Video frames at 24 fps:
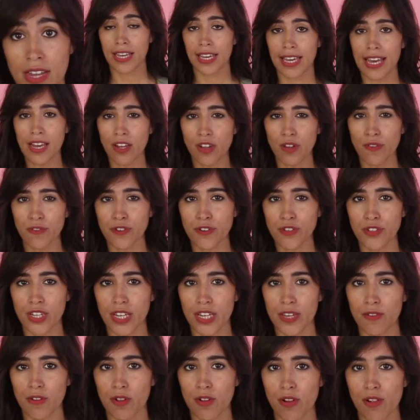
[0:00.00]
Get
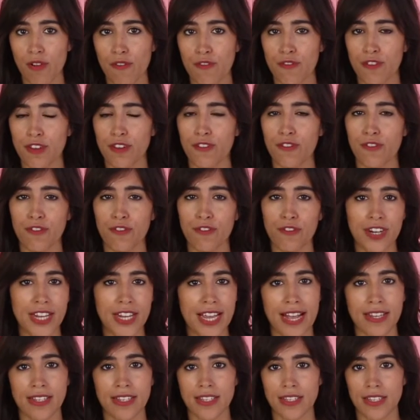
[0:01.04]
comfortable, feel free
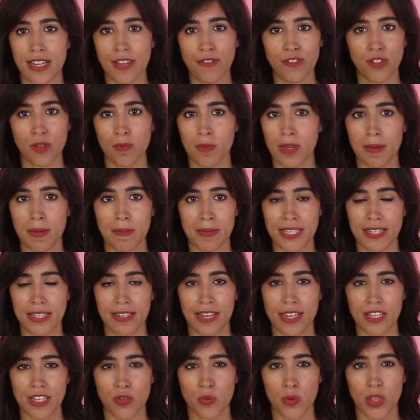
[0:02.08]
and safe to make
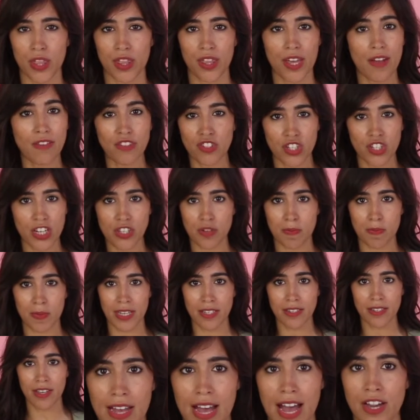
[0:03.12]
mistakes without
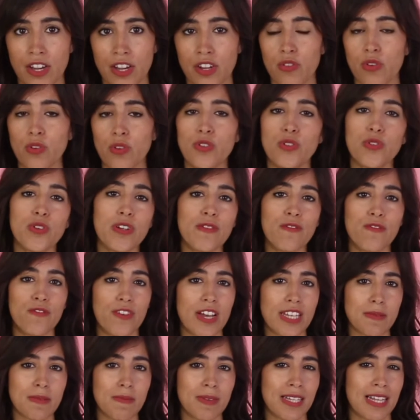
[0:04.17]
judgment, and grow your
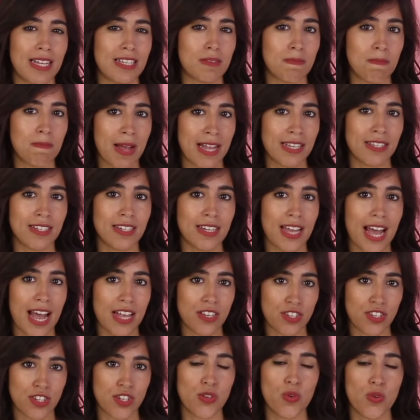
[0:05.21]
investment as much
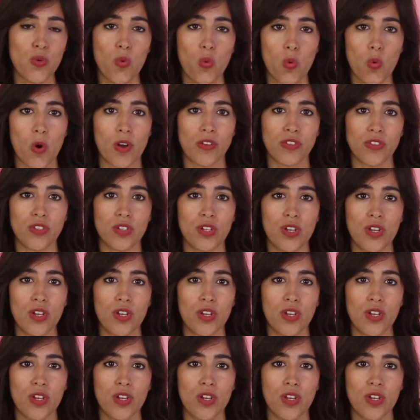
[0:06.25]
as you want